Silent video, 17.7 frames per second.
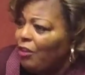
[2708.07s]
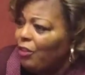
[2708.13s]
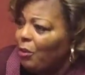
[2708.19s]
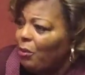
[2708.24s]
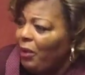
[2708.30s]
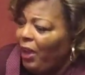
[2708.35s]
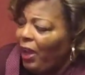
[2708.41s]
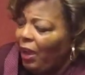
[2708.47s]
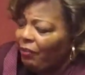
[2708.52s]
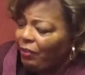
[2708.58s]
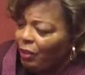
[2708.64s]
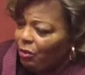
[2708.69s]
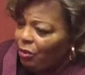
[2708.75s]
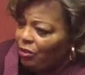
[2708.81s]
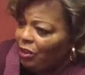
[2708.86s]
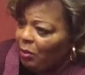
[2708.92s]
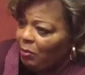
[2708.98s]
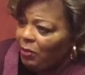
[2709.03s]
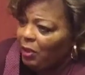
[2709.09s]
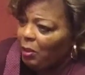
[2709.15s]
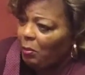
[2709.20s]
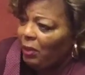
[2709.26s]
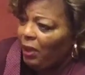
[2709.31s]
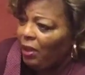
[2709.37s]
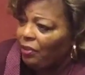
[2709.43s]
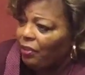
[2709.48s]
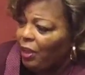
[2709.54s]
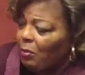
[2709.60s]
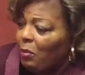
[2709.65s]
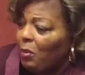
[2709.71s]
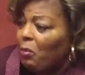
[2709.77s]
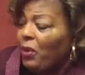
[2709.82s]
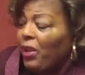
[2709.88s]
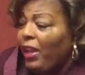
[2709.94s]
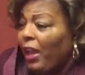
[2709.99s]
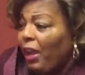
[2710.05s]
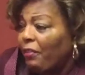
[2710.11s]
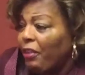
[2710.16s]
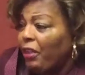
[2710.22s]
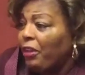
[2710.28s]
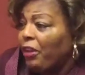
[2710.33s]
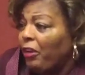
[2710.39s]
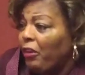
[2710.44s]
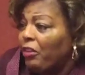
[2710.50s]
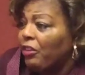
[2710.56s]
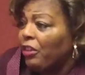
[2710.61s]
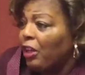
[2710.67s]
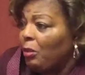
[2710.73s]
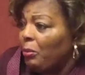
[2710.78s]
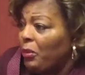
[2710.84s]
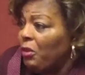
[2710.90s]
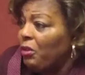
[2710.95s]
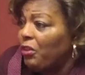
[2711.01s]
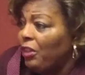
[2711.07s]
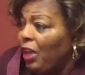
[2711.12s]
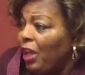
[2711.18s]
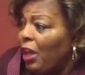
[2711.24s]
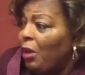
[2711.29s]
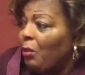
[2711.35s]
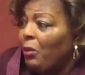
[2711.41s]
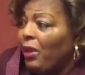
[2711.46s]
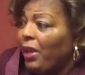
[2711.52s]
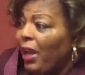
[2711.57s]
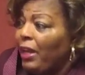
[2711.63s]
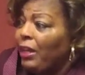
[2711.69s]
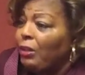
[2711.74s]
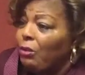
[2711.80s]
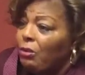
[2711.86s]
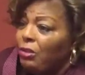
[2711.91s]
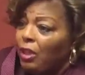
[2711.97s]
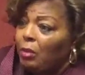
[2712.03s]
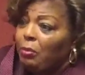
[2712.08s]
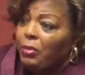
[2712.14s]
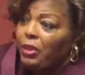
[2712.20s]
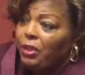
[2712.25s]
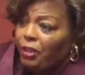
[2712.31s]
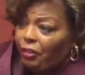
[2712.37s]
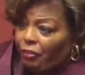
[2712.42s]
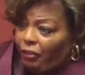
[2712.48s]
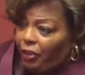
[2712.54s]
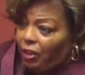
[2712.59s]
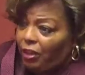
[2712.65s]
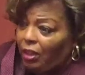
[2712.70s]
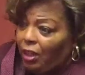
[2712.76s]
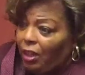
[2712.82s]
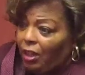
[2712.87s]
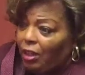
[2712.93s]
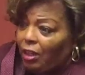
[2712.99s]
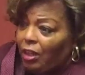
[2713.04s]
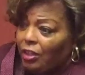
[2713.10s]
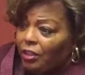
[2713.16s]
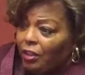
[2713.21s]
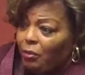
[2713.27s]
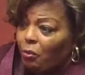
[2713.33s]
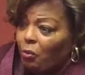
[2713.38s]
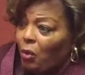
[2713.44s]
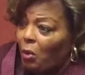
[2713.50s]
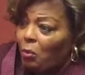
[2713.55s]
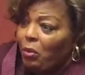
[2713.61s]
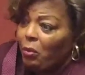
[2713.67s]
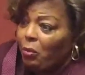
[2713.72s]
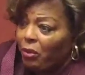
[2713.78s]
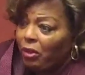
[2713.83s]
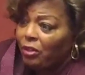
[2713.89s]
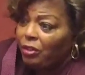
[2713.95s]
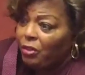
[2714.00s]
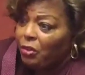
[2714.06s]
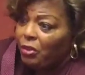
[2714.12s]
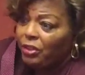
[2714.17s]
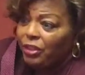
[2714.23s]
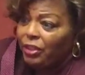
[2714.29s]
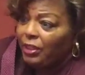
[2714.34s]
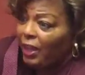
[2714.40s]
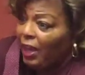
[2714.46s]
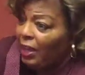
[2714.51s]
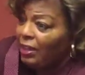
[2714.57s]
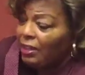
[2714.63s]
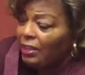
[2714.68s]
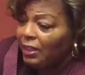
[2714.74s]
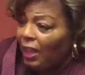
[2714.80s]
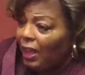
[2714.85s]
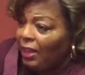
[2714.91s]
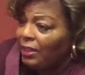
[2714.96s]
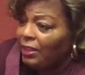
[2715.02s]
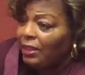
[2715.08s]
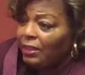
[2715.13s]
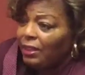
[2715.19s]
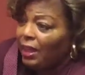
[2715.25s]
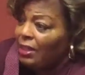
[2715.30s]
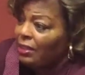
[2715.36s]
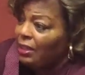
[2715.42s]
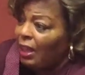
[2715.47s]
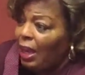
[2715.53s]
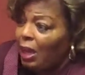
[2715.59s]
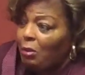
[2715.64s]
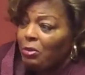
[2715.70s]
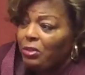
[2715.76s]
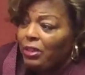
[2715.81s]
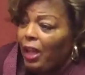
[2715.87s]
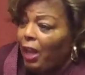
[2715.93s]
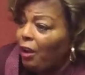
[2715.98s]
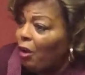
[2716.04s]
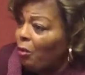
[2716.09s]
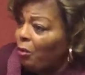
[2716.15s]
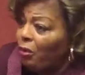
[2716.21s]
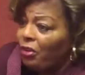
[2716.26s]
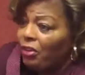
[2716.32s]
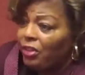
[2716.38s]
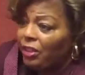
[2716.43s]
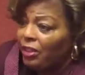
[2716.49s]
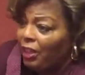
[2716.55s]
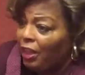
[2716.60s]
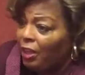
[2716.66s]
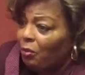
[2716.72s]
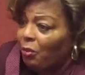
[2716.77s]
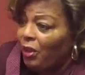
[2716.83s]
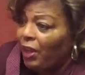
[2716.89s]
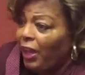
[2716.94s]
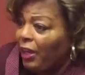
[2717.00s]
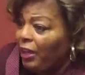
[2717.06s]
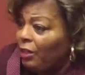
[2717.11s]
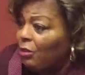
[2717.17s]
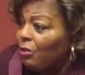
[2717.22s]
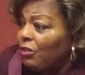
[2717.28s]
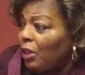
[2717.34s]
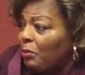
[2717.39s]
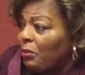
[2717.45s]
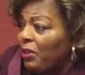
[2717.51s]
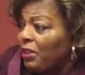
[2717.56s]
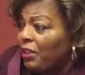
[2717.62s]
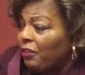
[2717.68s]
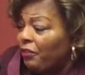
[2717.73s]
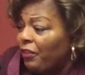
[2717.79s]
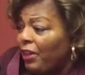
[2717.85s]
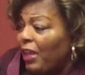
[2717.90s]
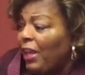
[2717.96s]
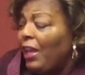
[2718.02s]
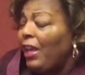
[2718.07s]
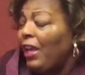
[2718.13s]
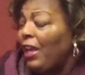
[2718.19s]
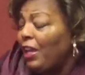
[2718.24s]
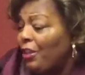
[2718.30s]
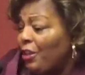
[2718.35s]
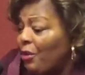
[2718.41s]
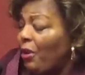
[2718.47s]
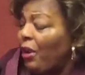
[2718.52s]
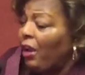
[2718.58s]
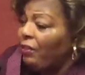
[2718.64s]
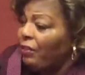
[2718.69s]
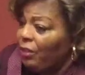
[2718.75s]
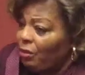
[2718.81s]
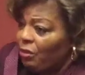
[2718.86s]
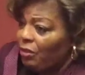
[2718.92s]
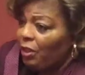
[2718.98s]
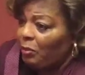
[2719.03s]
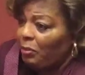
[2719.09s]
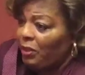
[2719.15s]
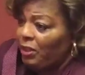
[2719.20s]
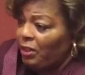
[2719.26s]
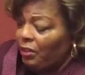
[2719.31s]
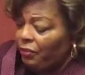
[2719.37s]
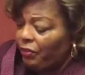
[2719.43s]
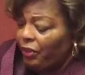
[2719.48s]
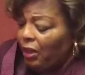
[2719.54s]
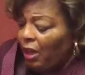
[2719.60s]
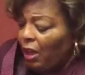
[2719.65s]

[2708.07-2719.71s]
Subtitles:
So we have to do something about that. But we have to encourage the community. We got to do something different. Because if what we were doing just got us $9, $10 an hour, it's not going to work today. We got to do something different, and you have to do something different.